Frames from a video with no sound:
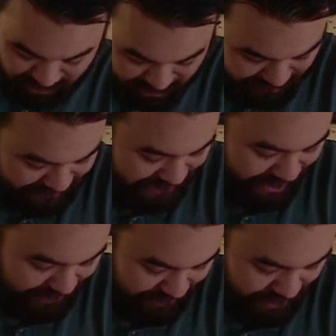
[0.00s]
sure
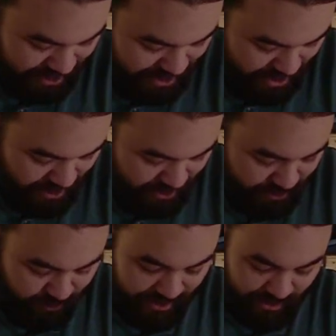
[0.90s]
exactly
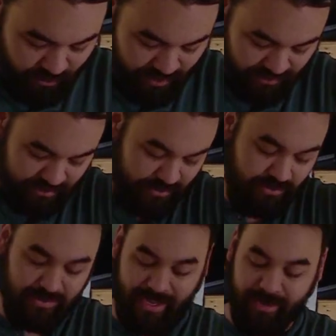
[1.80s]
what I wanted to do
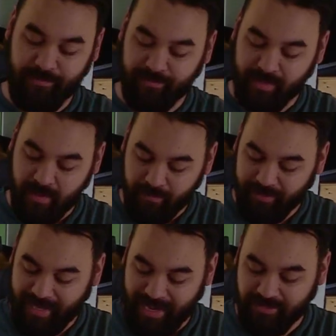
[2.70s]
yet,
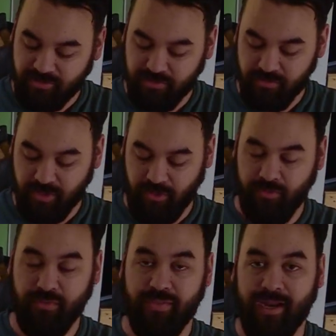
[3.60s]
but I do know
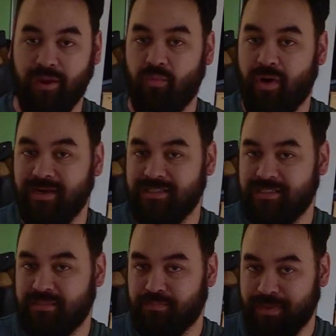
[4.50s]
that I want to
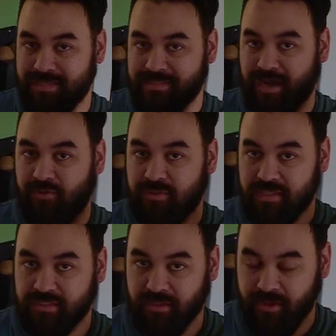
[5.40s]
space out
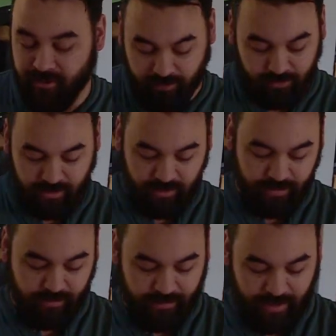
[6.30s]
this load
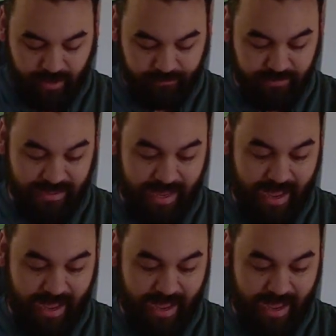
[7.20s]
of the